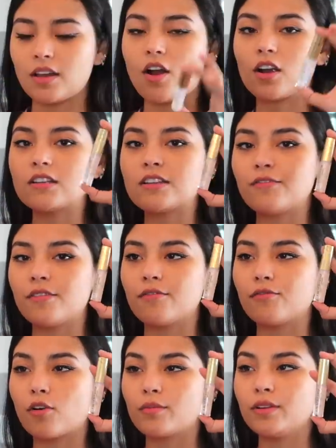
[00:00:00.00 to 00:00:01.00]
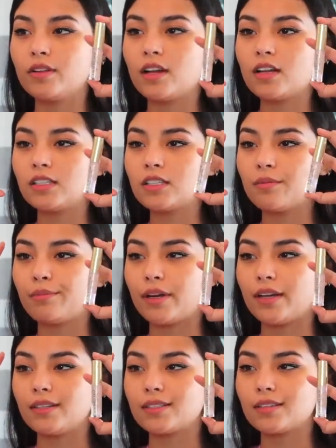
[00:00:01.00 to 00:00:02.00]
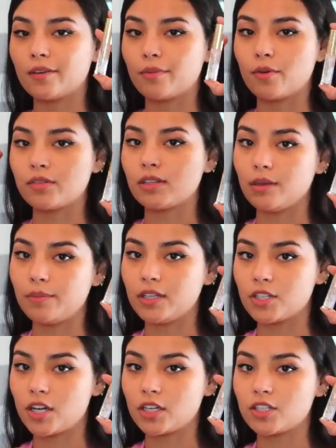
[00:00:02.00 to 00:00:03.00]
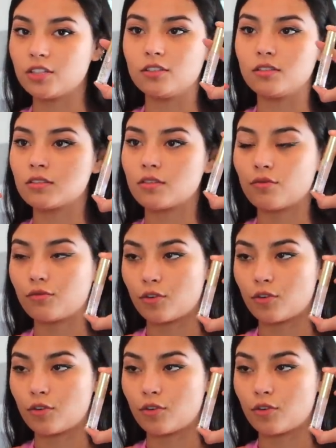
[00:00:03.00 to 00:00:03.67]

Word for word: they are different formulas, but they're both lip injections